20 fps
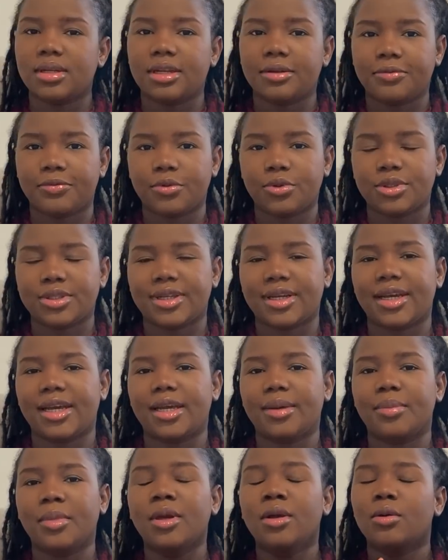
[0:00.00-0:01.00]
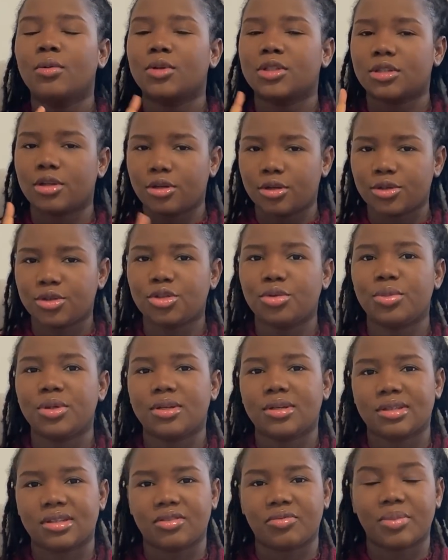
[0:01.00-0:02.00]
and fourth time was also
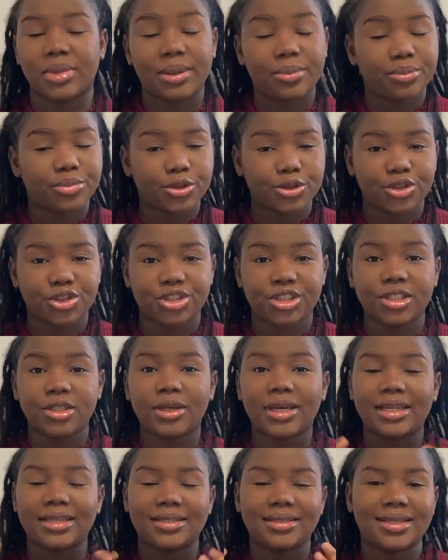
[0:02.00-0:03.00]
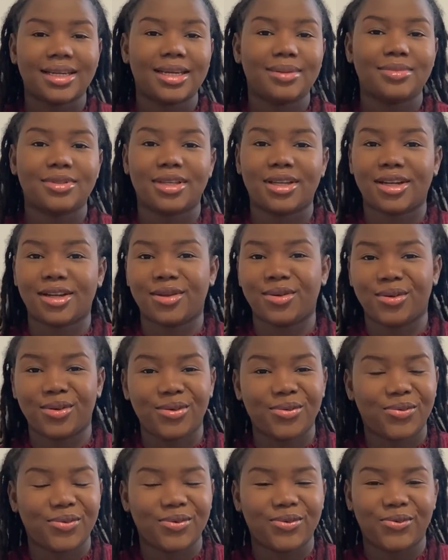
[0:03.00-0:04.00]
because of my brushing at the times that I
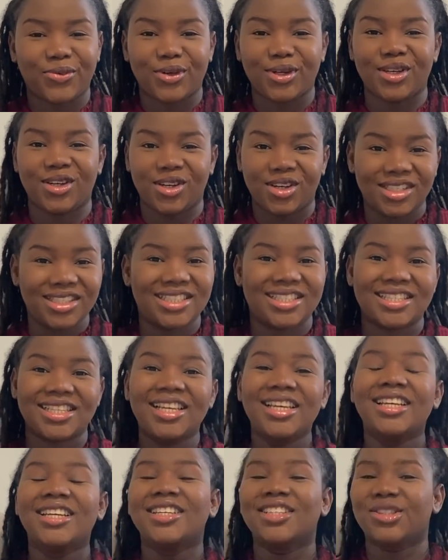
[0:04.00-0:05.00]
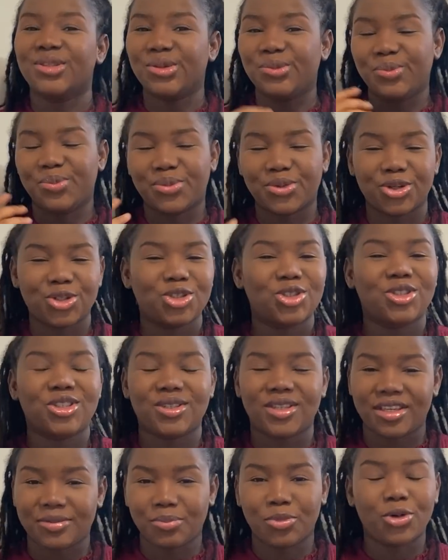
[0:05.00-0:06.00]
forgot to brush
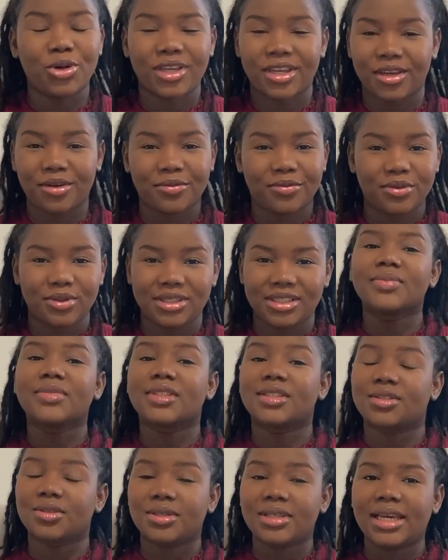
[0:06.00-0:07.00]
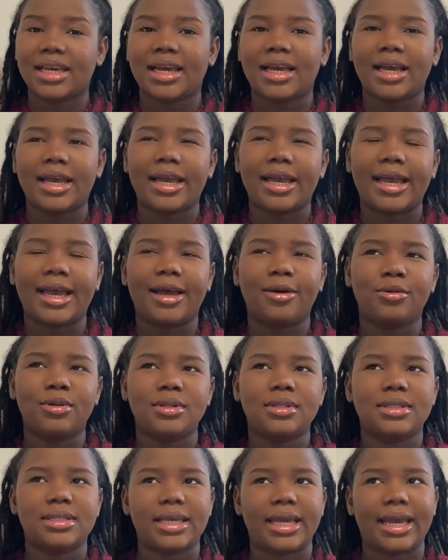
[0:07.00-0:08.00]
more carefully. So yeah, I
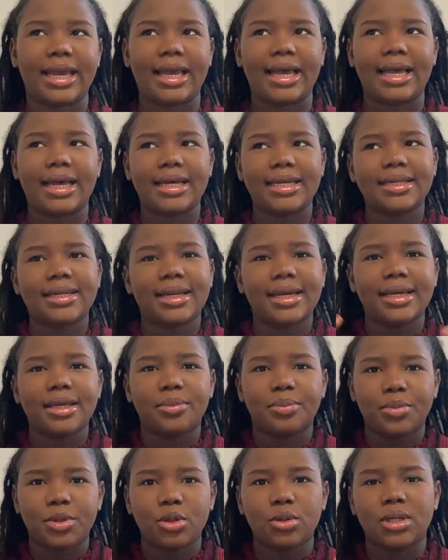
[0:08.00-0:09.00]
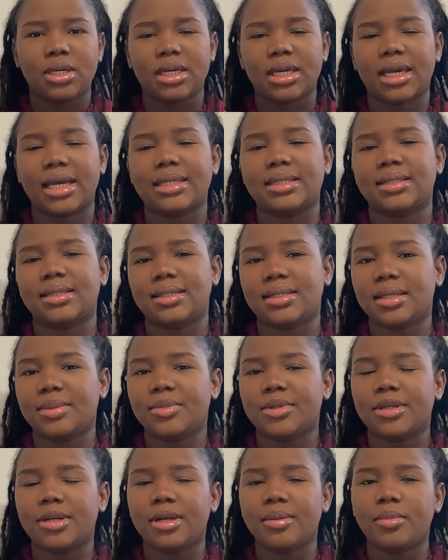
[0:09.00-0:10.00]
wouldn't say I had like puking as a
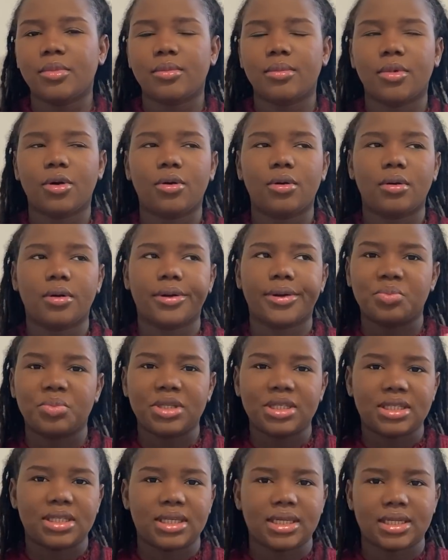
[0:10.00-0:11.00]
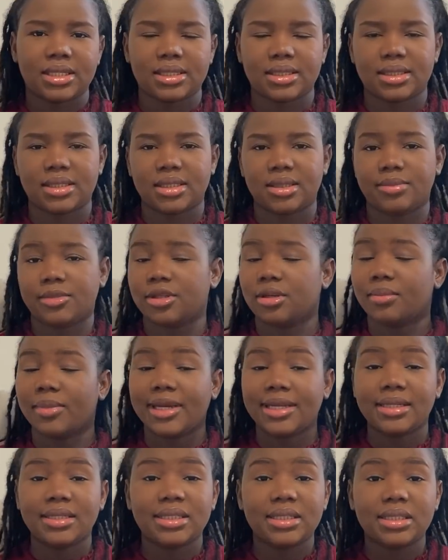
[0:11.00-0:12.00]
symptom or spitting as a symptom.
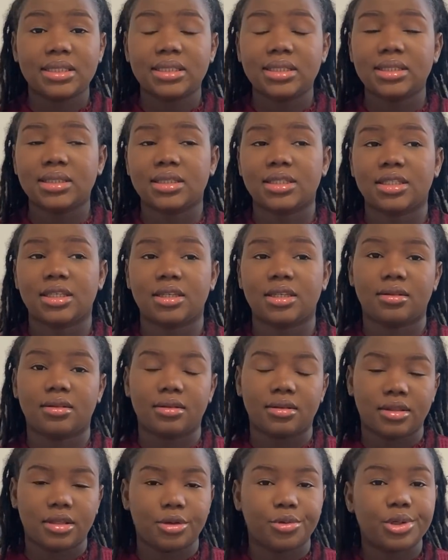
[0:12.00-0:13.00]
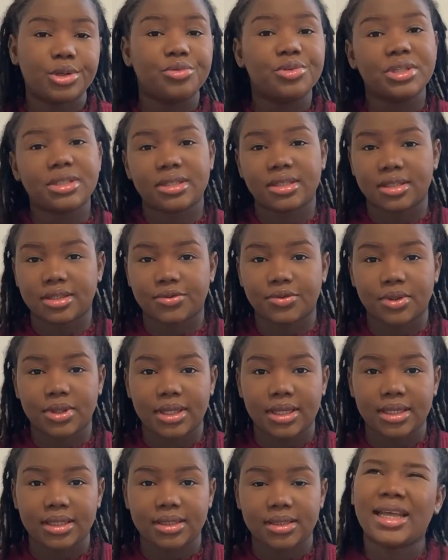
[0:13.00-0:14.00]
I didn't. There are reasons for
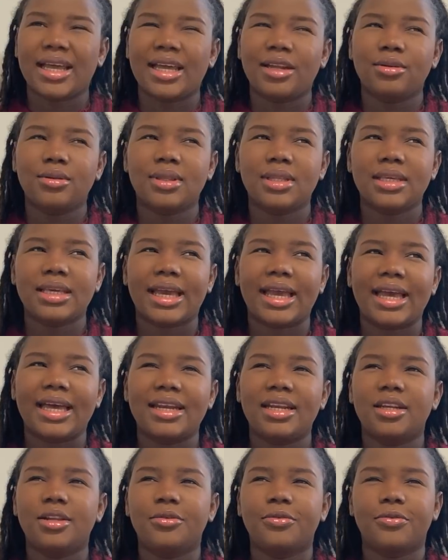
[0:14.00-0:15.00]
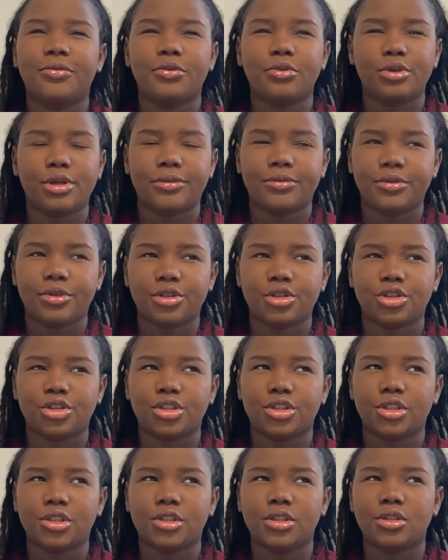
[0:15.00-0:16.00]
that. I don't think I had any food
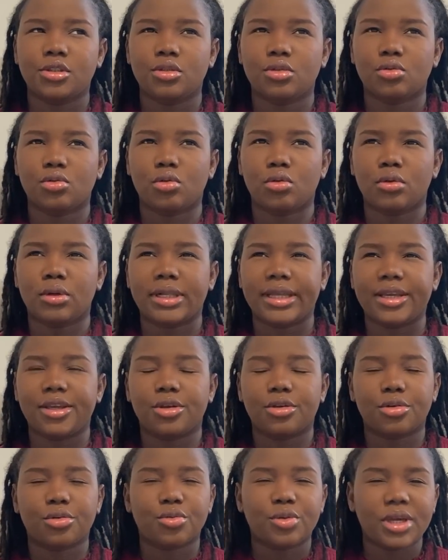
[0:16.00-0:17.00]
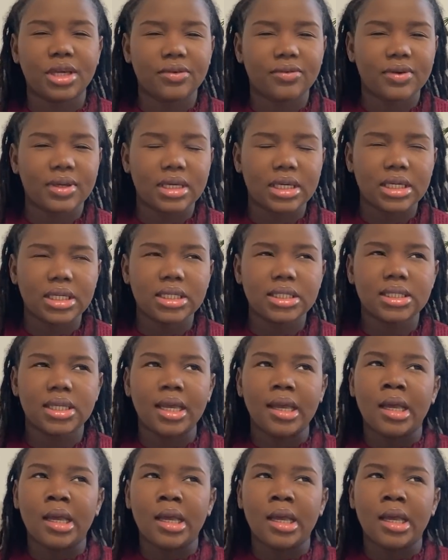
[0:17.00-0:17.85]
aversions or like cravings